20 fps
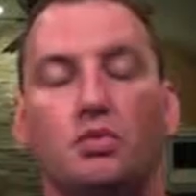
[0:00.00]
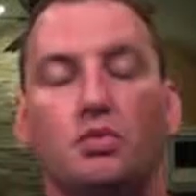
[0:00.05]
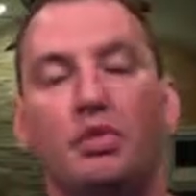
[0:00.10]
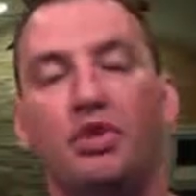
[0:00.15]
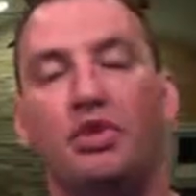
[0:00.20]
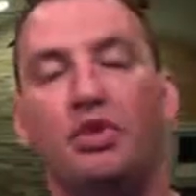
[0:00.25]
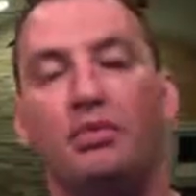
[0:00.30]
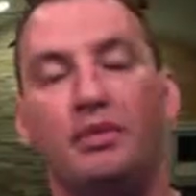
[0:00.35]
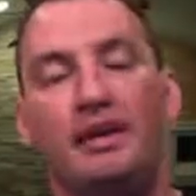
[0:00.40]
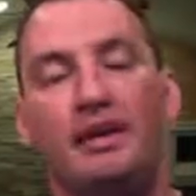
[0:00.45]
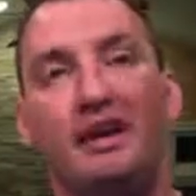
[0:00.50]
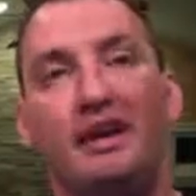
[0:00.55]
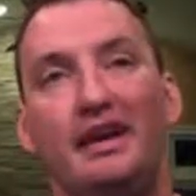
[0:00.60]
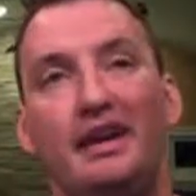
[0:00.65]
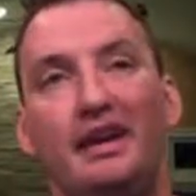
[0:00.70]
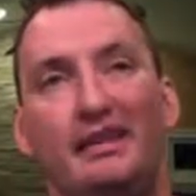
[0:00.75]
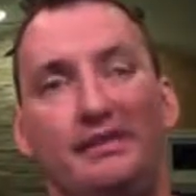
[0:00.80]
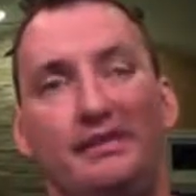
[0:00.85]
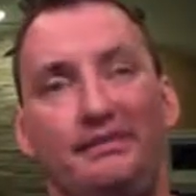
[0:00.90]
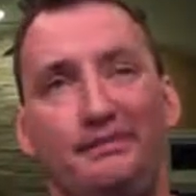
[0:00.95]
will
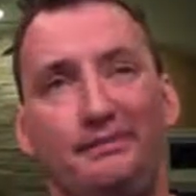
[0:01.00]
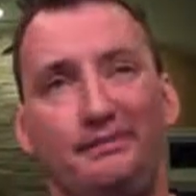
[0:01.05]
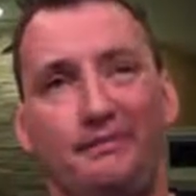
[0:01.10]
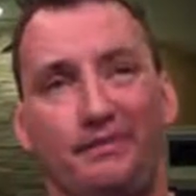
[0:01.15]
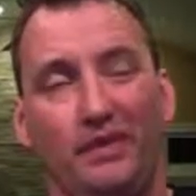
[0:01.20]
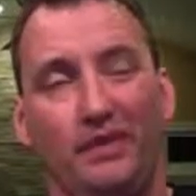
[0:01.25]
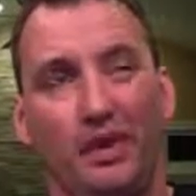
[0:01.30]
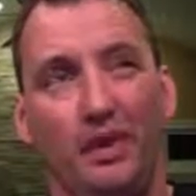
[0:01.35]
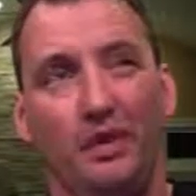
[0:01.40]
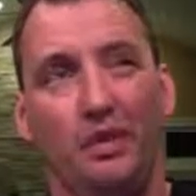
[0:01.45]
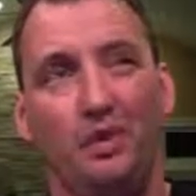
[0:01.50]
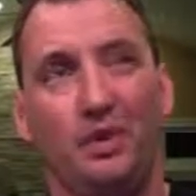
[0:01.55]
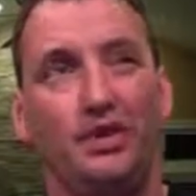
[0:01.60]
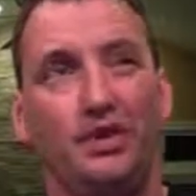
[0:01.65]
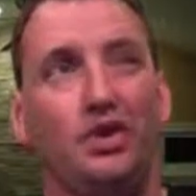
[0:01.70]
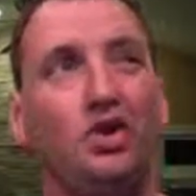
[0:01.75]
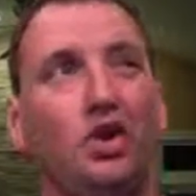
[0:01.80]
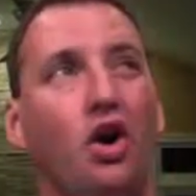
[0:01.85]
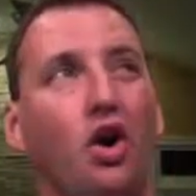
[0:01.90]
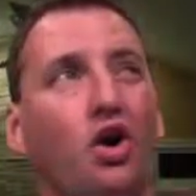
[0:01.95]
be what
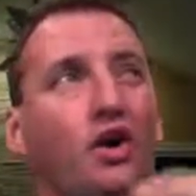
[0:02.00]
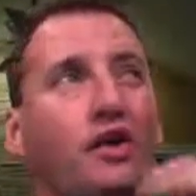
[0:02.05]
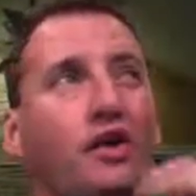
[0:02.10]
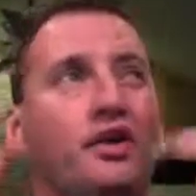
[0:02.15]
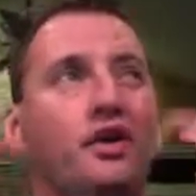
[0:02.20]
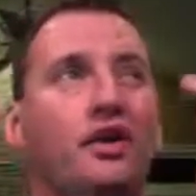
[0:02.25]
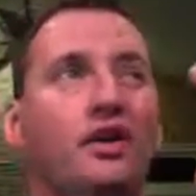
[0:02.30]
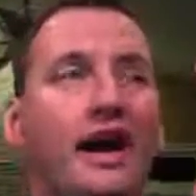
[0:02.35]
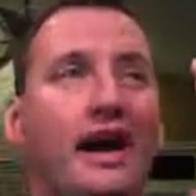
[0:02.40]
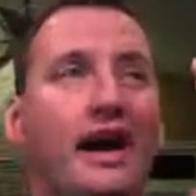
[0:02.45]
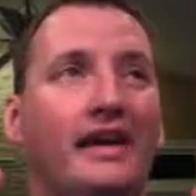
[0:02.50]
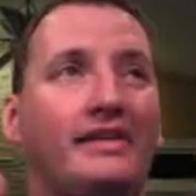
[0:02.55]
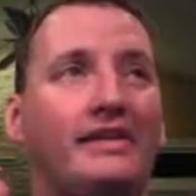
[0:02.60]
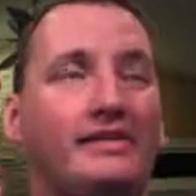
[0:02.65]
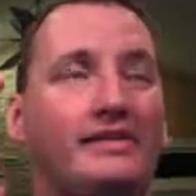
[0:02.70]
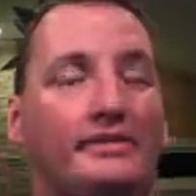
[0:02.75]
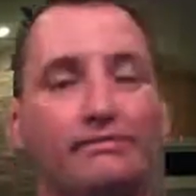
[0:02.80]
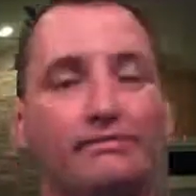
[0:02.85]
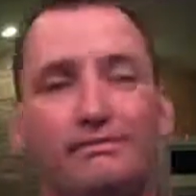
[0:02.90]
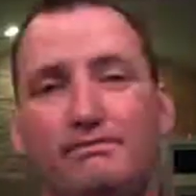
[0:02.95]
they're calling their
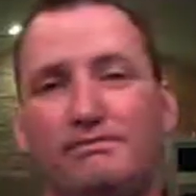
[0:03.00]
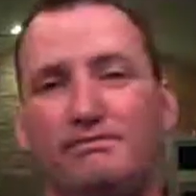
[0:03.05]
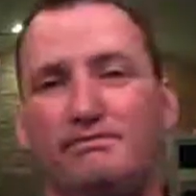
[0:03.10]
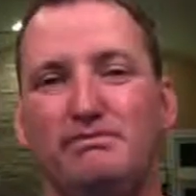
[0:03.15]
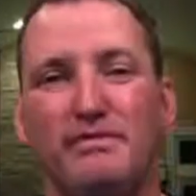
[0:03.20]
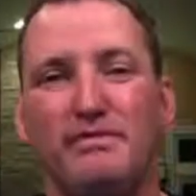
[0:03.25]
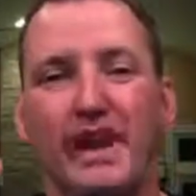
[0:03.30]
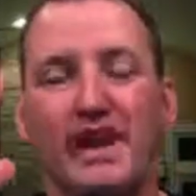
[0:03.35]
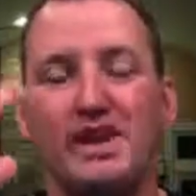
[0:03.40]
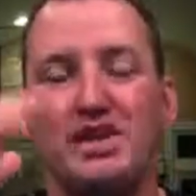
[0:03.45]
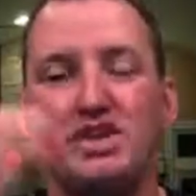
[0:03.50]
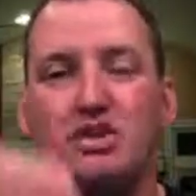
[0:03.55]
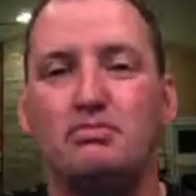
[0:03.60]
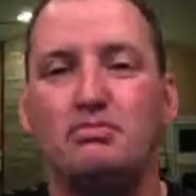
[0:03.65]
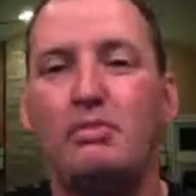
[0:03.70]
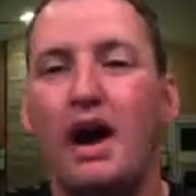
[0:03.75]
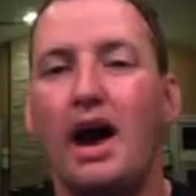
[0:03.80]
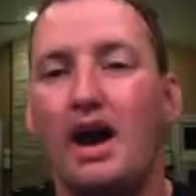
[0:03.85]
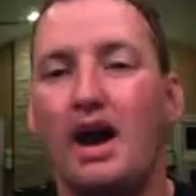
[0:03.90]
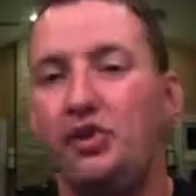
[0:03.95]
last major
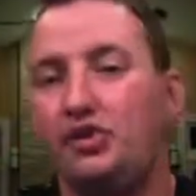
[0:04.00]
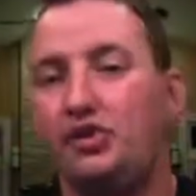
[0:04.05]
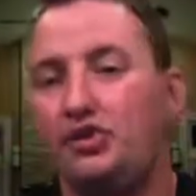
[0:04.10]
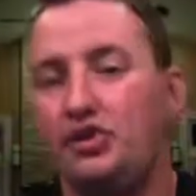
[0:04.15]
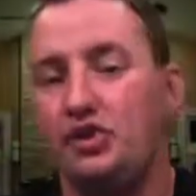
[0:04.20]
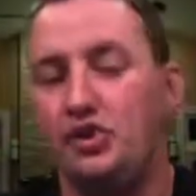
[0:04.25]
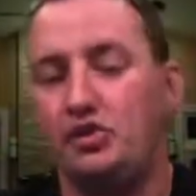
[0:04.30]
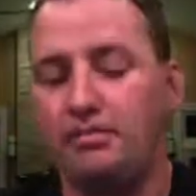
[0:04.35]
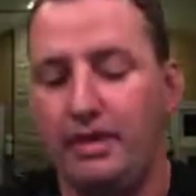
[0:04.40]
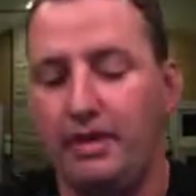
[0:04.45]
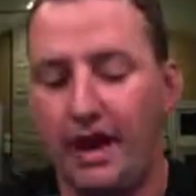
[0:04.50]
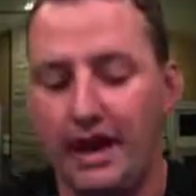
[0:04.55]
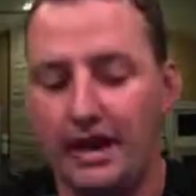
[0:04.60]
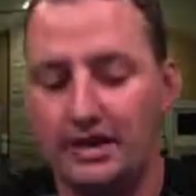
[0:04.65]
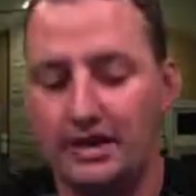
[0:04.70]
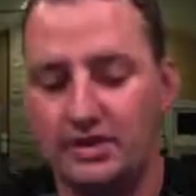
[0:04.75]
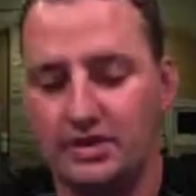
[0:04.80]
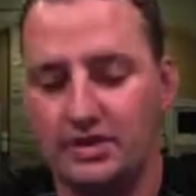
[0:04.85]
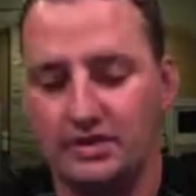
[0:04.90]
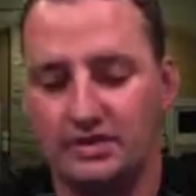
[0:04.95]
milestone
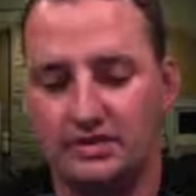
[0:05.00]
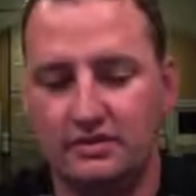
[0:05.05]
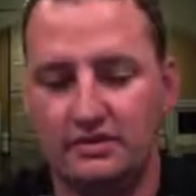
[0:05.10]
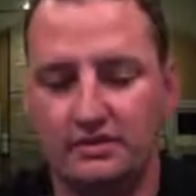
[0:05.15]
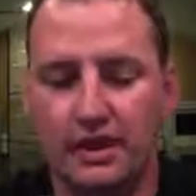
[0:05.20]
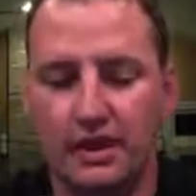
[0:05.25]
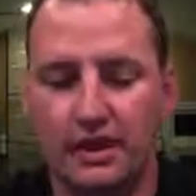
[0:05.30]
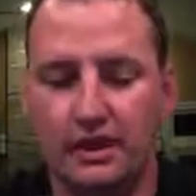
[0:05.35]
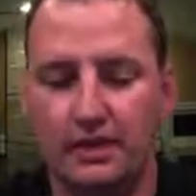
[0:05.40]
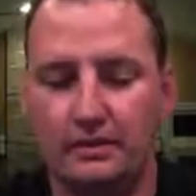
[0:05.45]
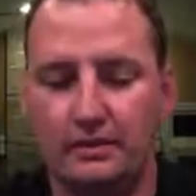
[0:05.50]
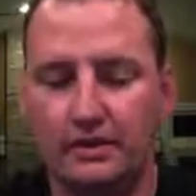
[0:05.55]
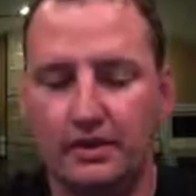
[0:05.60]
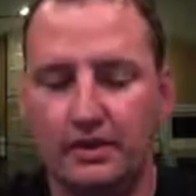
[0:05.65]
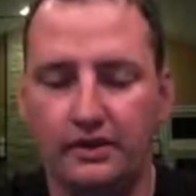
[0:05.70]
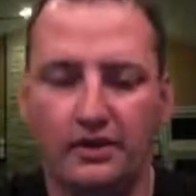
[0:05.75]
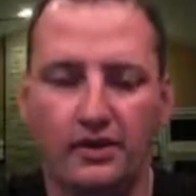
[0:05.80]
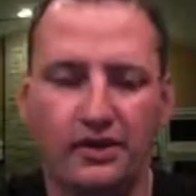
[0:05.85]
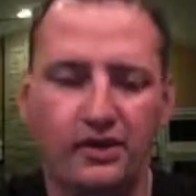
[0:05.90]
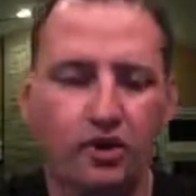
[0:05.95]
patch.
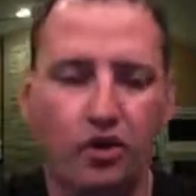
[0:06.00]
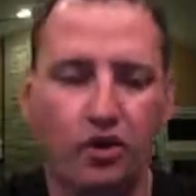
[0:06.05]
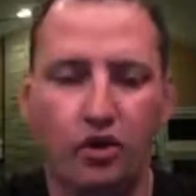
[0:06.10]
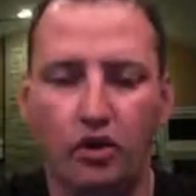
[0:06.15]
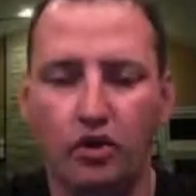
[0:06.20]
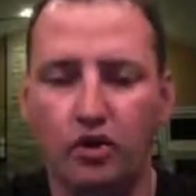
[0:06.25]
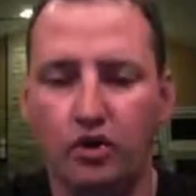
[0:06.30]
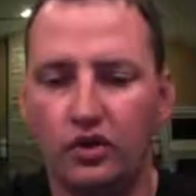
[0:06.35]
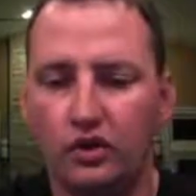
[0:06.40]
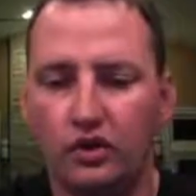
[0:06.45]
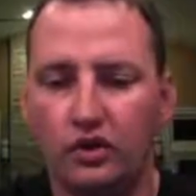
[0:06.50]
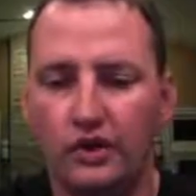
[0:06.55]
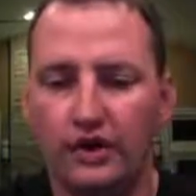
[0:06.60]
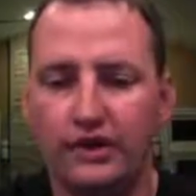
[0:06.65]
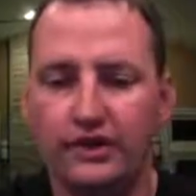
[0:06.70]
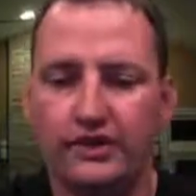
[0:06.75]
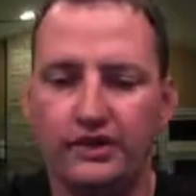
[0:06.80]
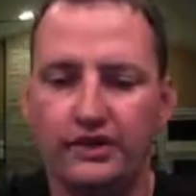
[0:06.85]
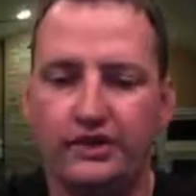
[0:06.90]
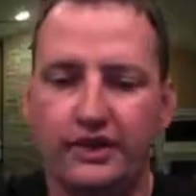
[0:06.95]
There's a whole
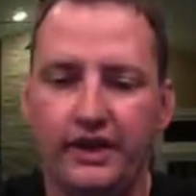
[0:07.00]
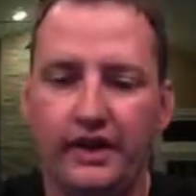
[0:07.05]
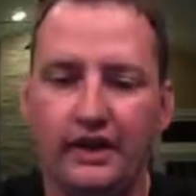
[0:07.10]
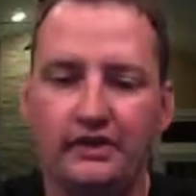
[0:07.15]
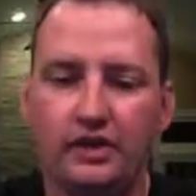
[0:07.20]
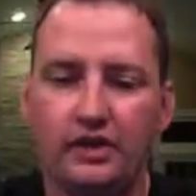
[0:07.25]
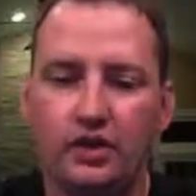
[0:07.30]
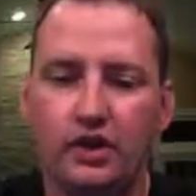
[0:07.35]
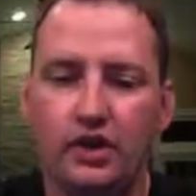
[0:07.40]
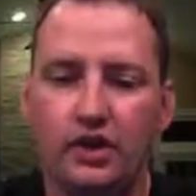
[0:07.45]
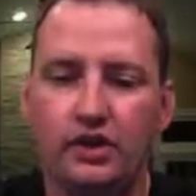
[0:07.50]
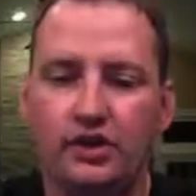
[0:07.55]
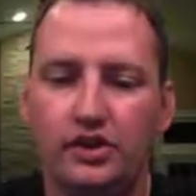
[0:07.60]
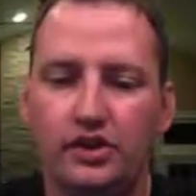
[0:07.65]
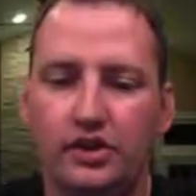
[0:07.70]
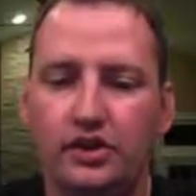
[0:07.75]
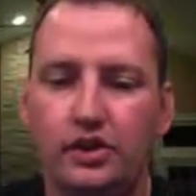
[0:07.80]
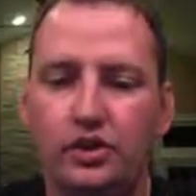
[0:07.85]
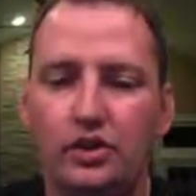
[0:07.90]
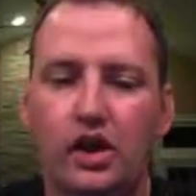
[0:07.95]
list of things they're going to
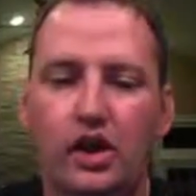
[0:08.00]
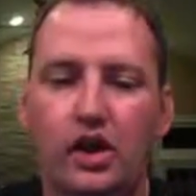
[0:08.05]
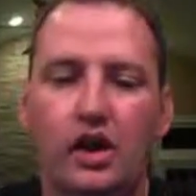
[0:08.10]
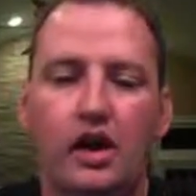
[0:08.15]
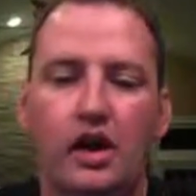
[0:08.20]
do.